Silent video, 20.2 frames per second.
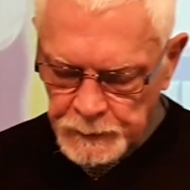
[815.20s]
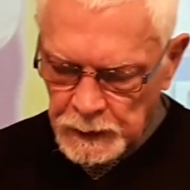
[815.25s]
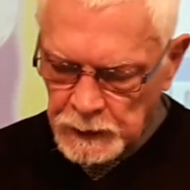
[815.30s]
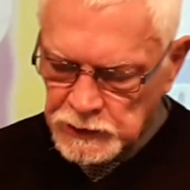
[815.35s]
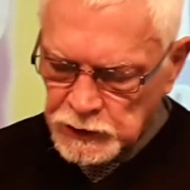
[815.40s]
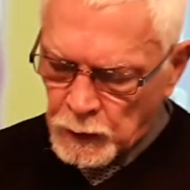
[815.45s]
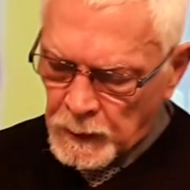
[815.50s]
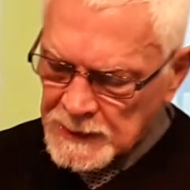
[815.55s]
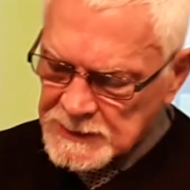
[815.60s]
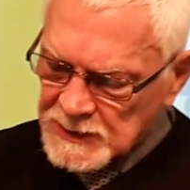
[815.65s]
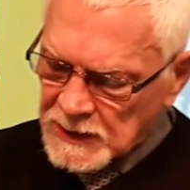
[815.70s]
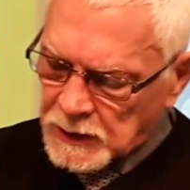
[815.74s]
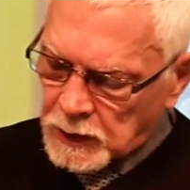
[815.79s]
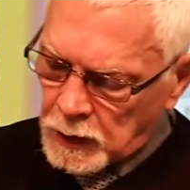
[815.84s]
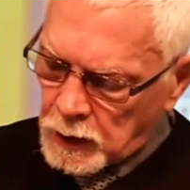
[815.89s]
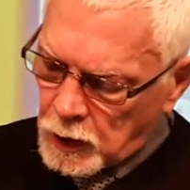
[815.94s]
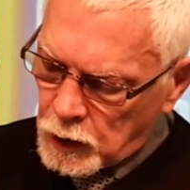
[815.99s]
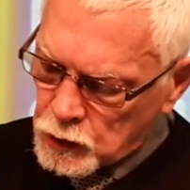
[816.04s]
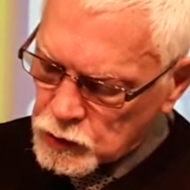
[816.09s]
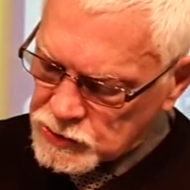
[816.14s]
So as I
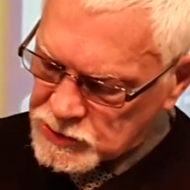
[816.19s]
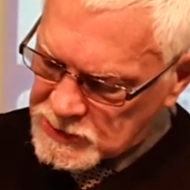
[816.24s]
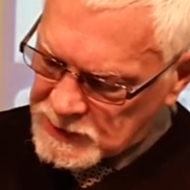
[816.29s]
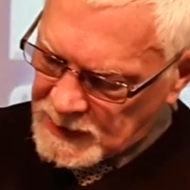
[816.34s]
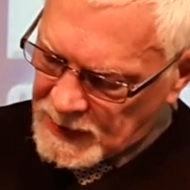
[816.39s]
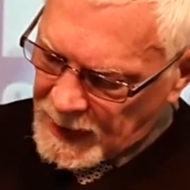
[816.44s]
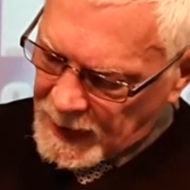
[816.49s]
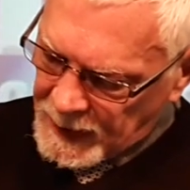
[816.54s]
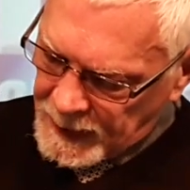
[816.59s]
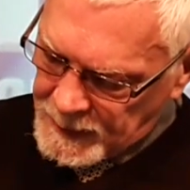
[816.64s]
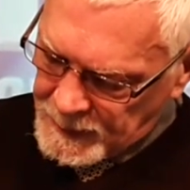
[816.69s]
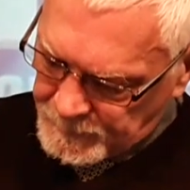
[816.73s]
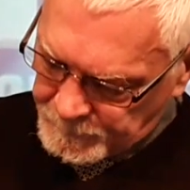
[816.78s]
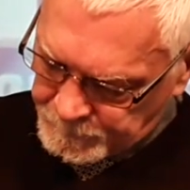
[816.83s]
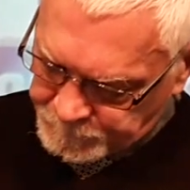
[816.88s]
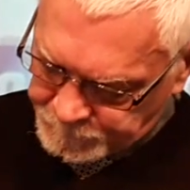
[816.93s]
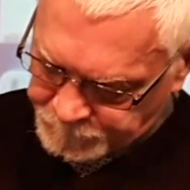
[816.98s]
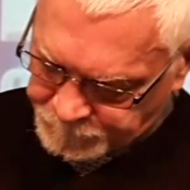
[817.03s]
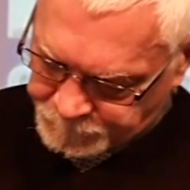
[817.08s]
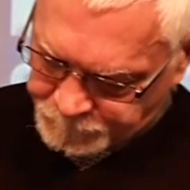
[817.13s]
close today,
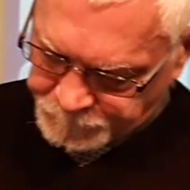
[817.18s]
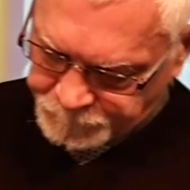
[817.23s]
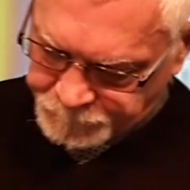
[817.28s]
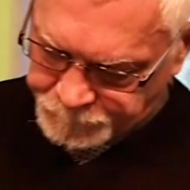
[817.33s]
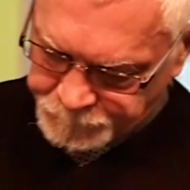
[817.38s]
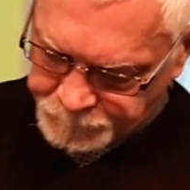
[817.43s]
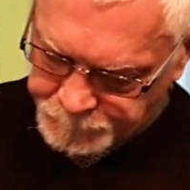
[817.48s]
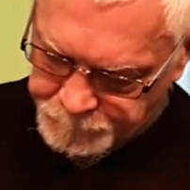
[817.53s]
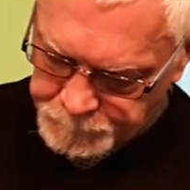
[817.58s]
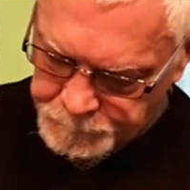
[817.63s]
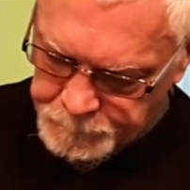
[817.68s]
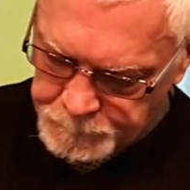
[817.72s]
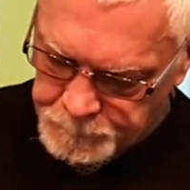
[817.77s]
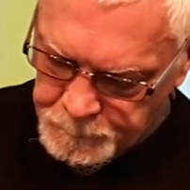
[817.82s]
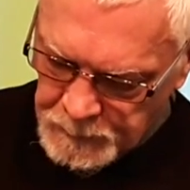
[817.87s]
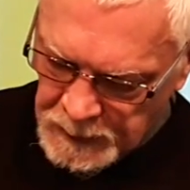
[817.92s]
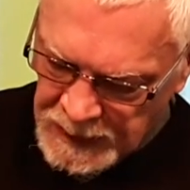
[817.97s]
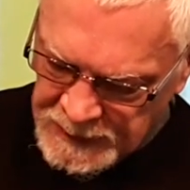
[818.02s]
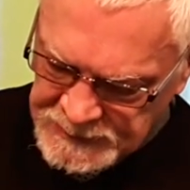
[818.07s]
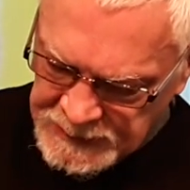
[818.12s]

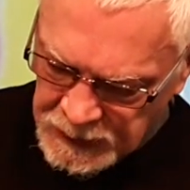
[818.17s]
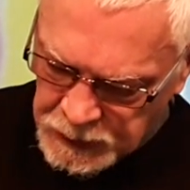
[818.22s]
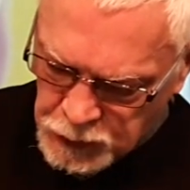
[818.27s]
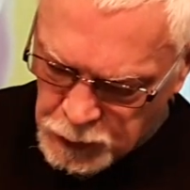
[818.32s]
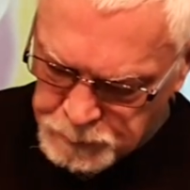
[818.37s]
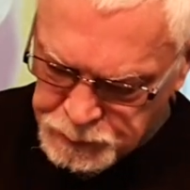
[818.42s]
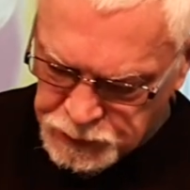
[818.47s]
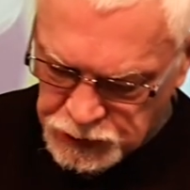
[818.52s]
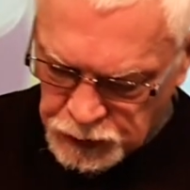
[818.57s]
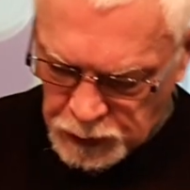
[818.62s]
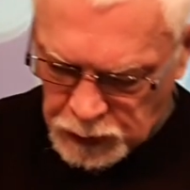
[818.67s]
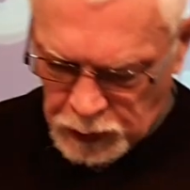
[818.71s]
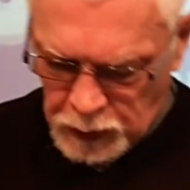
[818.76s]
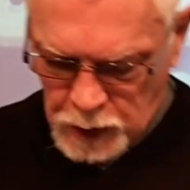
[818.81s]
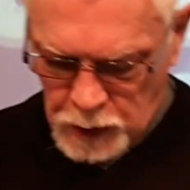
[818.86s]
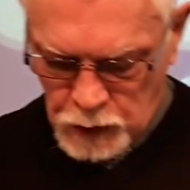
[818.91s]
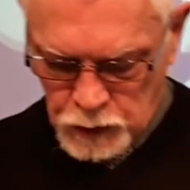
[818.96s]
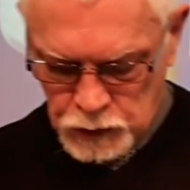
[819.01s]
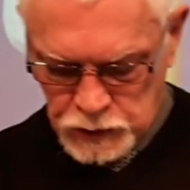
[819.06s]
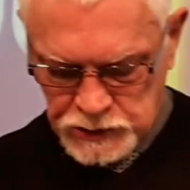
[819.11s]
as I come to a
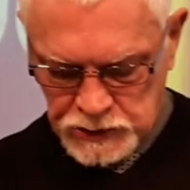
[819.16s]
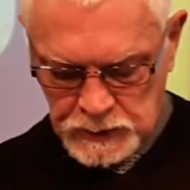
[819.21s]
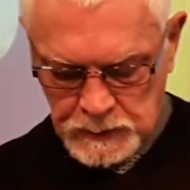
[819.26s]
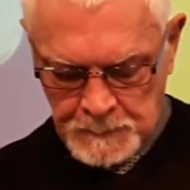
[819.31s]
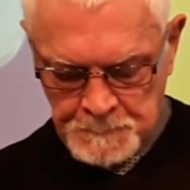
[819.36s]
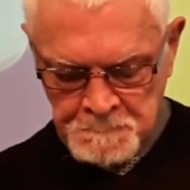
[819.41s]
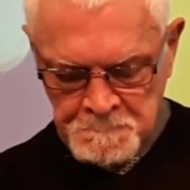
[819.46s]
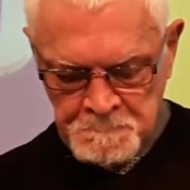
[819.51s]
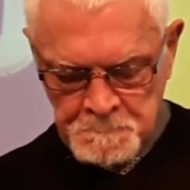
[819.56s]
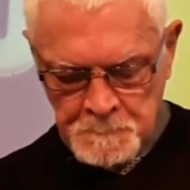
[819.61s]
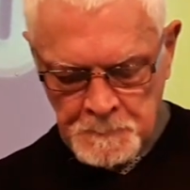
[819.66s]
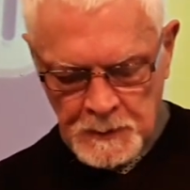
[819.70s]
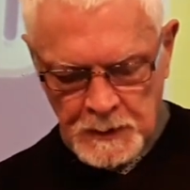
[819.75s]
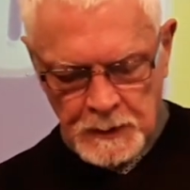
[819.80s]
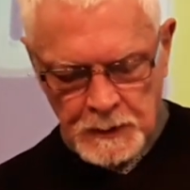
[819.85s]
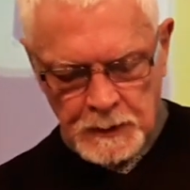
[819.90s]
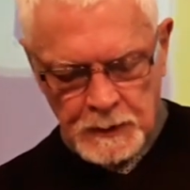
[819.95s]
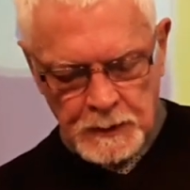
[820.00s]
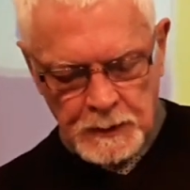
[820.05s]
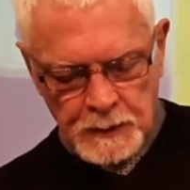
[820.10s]
close,
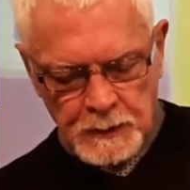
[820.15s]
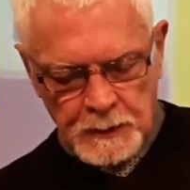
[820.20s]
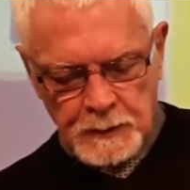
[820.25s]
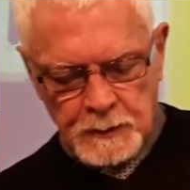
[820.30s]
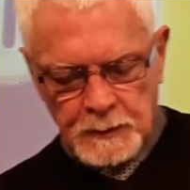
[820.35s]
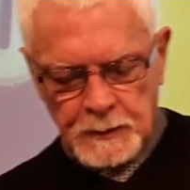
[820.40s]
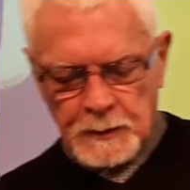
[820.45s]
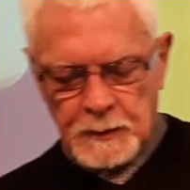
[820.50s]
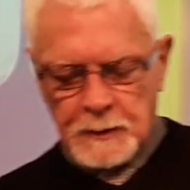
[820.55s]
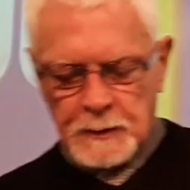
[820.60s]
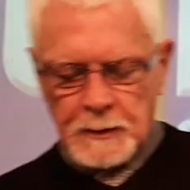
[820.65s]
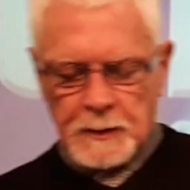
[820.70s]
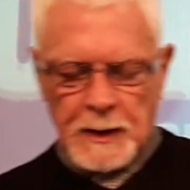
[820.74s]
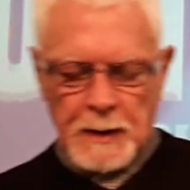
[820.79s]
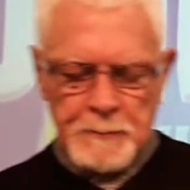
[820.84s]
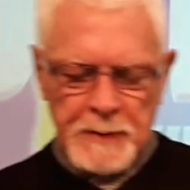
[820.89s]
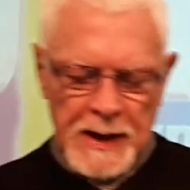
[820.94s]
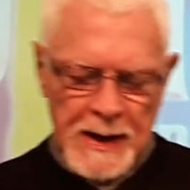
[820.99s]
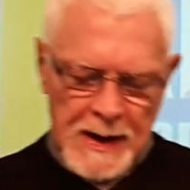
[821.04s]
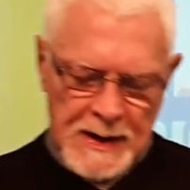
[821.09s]

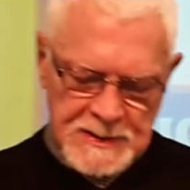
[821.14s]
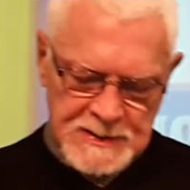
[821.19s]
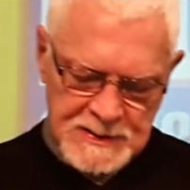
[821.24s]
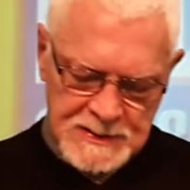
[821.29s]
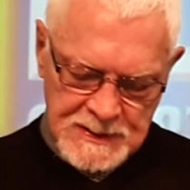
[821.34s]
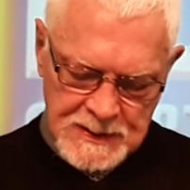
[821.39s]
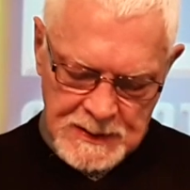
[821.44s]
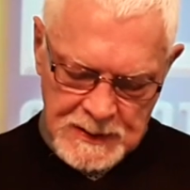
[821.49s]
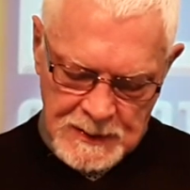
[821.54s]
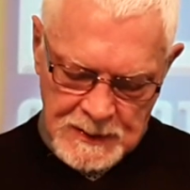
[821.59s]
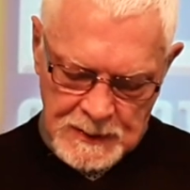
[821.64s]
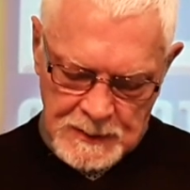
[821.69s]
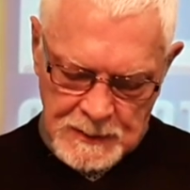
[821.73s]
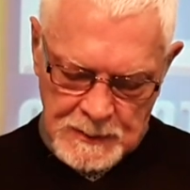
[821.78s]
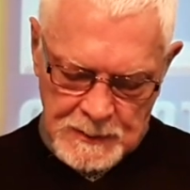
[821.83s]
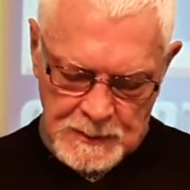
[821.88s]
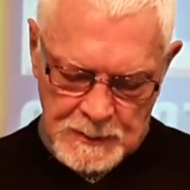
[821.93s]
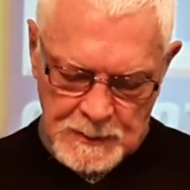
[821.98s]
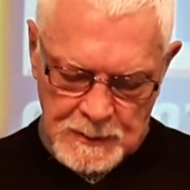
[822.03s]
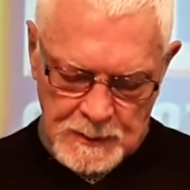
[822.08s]
let me ask,
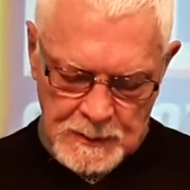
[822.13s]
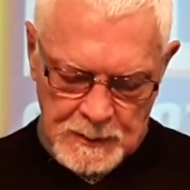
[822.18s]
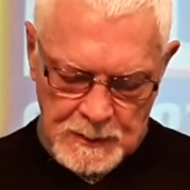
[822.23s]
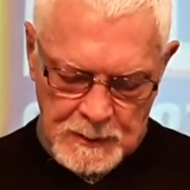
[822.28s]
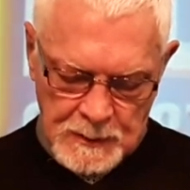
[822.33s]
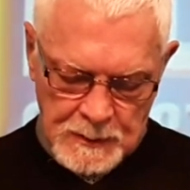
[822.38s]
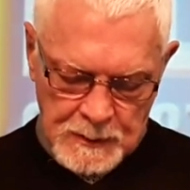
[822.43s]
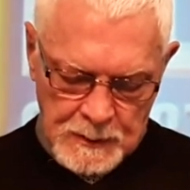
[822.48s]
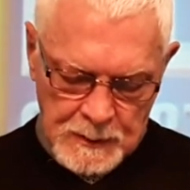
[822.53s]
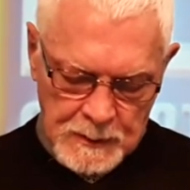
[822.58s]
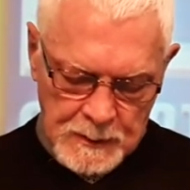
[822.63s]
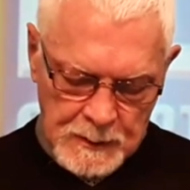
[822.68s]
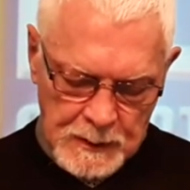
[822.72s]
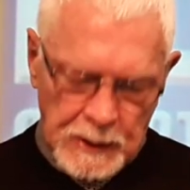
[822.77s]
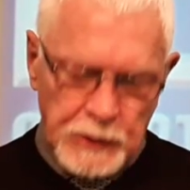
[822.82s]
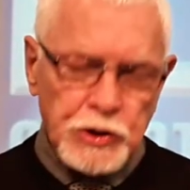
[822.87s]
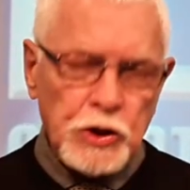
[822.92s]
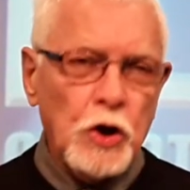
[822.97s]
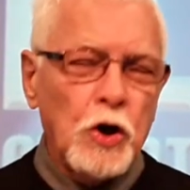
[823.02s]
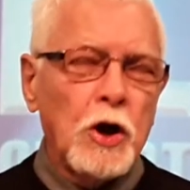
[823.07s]

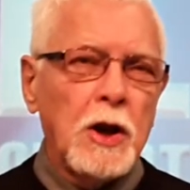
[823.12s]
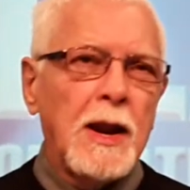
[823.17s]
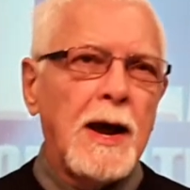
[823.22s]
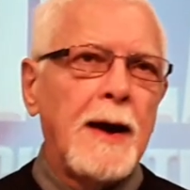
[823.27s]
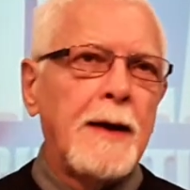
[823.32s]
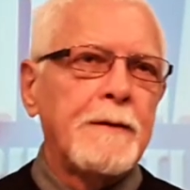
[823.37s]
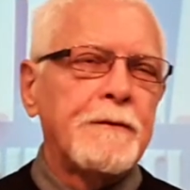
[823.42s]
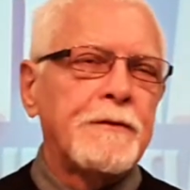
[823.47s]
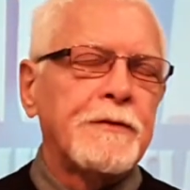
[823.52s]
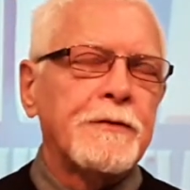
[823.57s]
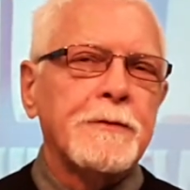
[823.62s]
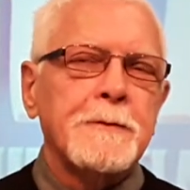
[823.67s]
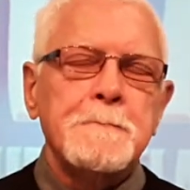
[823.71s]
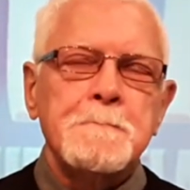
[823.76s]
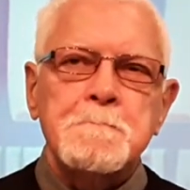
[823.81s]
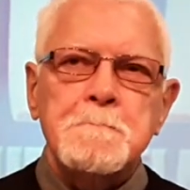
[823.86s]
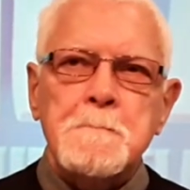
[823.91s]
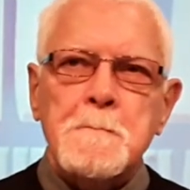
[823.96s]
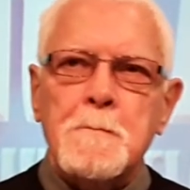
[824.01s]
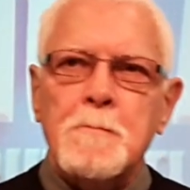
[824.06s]
in your life,
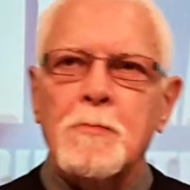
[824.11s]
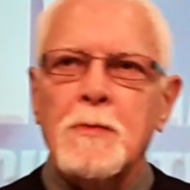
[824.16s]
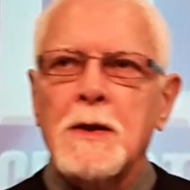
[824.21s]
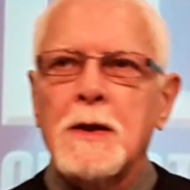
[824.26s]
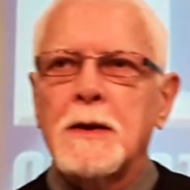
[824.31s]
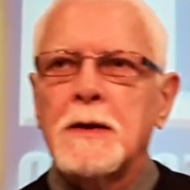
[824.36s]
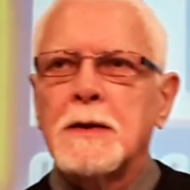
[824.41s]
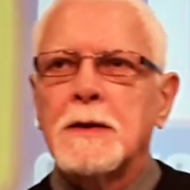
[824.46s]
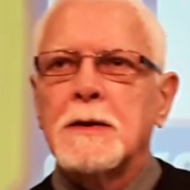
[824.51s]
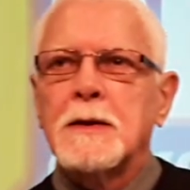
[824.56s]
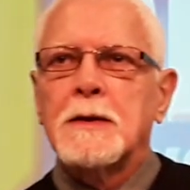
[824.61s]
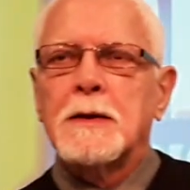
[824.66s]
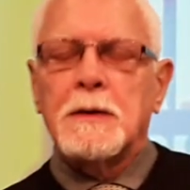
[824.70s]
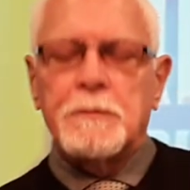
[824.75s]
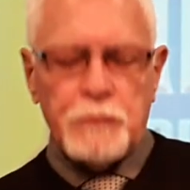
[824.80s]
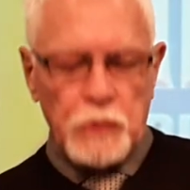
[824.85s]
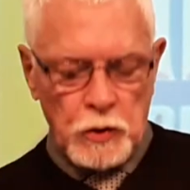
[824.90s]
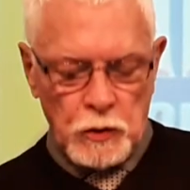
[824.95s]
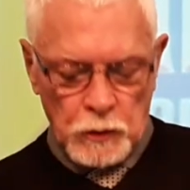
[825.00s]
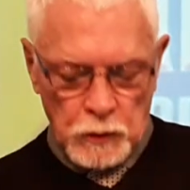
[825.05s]

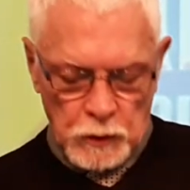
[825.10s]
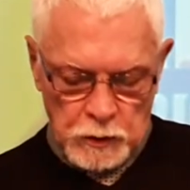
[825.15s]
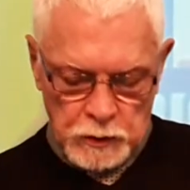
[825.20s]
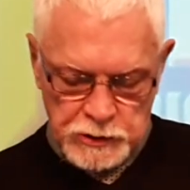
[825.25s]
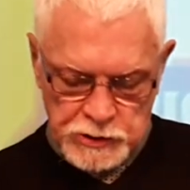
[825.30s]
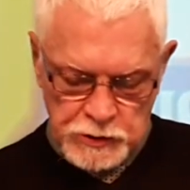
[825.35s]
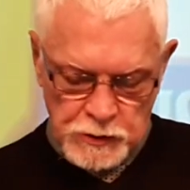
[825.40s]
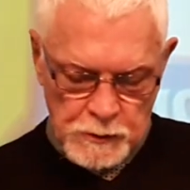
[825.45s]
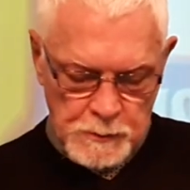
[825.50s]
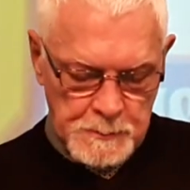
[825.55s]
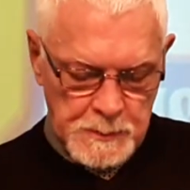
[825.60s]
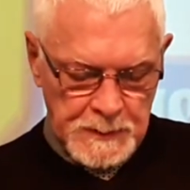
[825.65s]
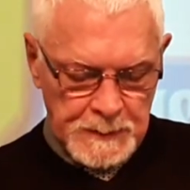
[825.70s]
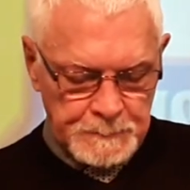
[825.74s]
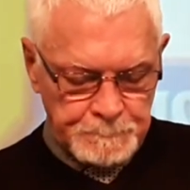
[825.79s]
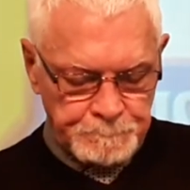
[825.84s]
have you looked up?